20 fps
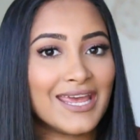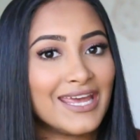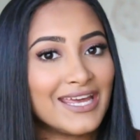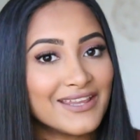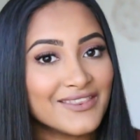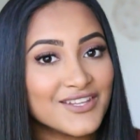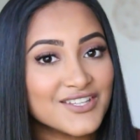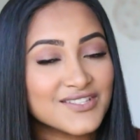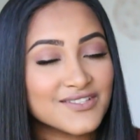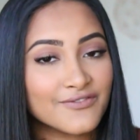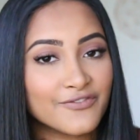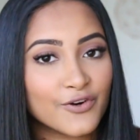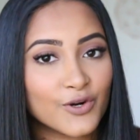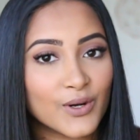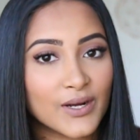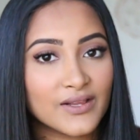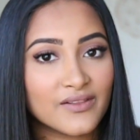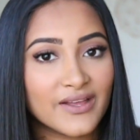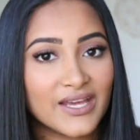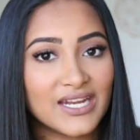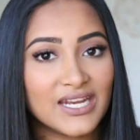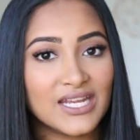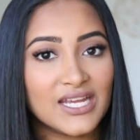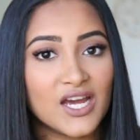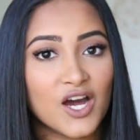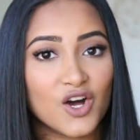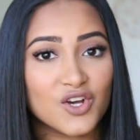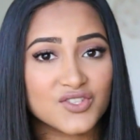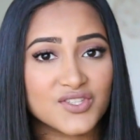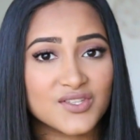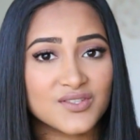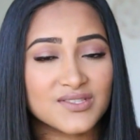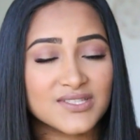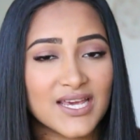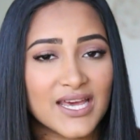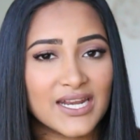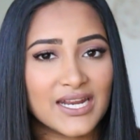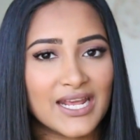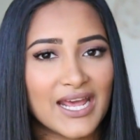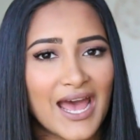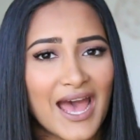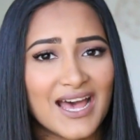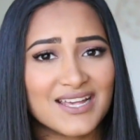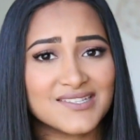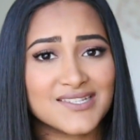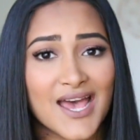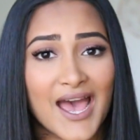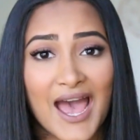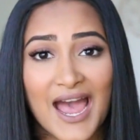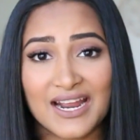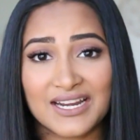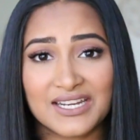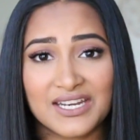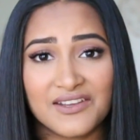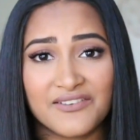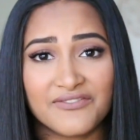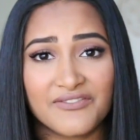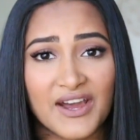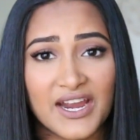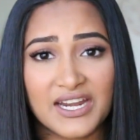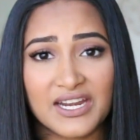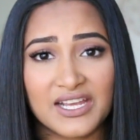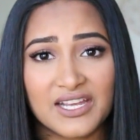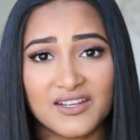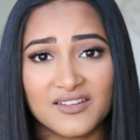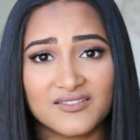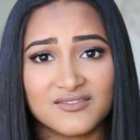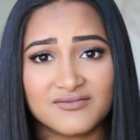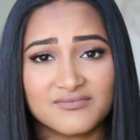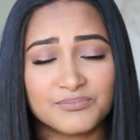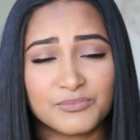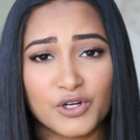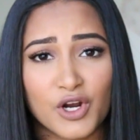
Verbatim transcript: And the Sephora lady also said it has acne fighting